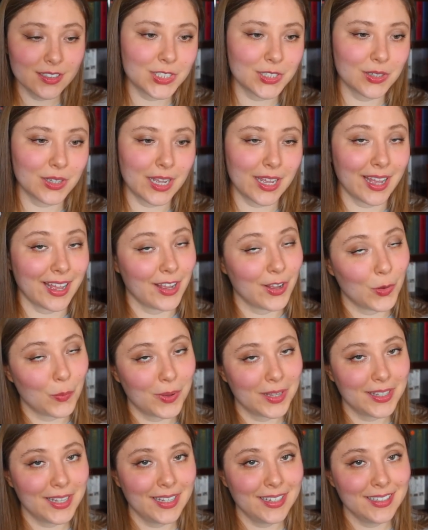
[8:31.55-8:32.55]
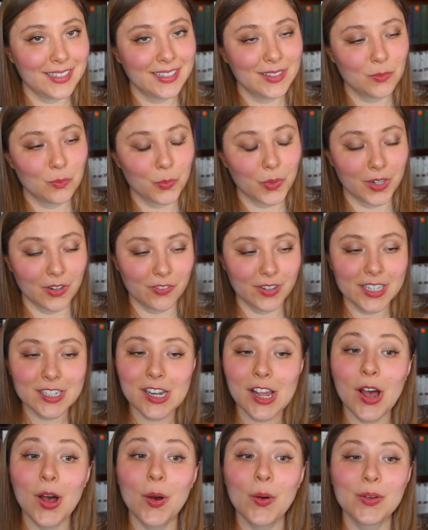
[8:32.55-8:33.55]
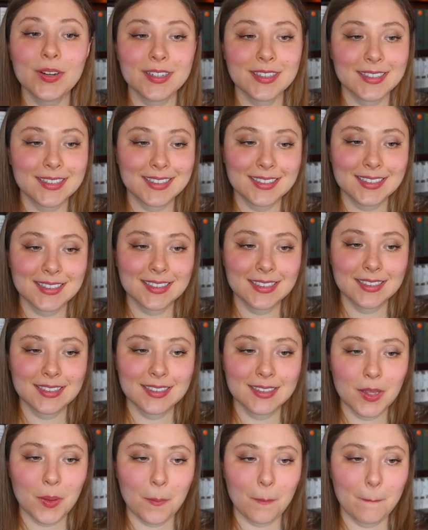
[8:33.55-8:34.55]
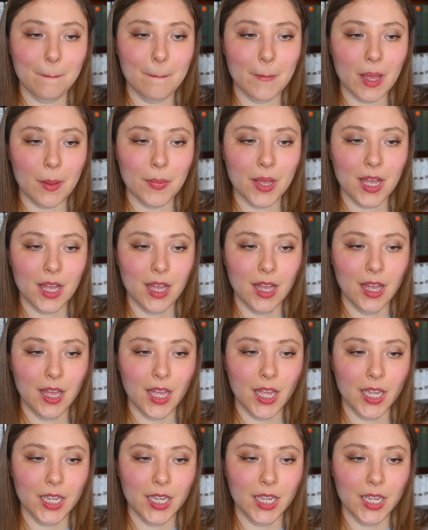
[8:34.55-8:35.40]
So I, I hope I like it, but if I don't, bye-bye.